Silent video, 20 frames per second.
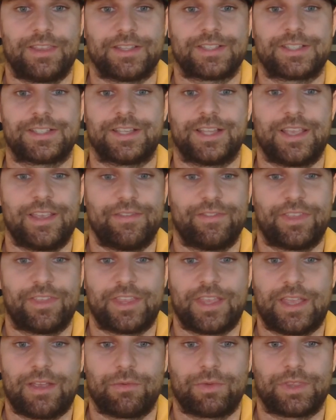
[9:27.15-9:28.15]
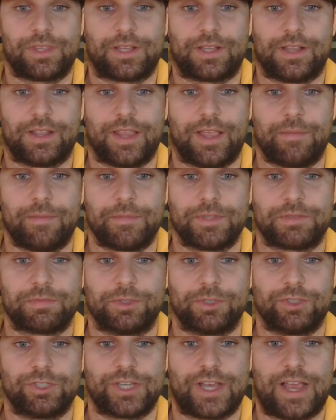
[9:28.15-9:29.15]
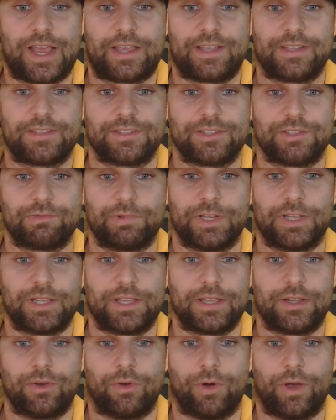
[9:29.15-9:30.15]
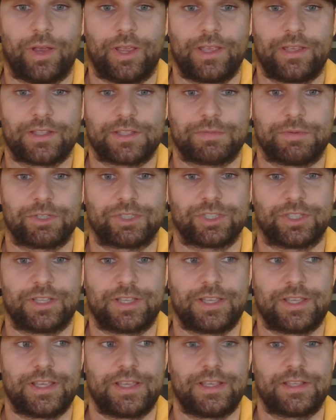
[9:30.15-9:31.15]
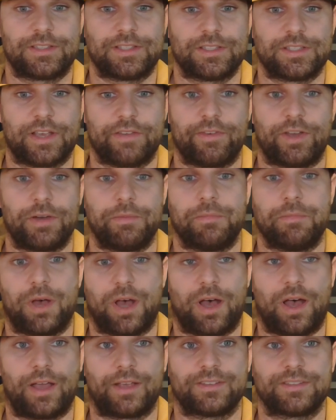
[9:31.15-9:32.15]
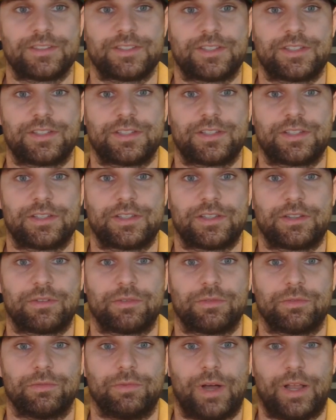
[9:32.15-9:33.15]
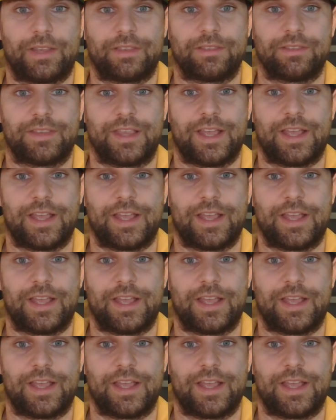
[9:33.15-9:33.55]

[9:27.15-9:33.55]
The sleeve thing with the Columbus Blue Jackets is really annoying, especially since I've unboxed what,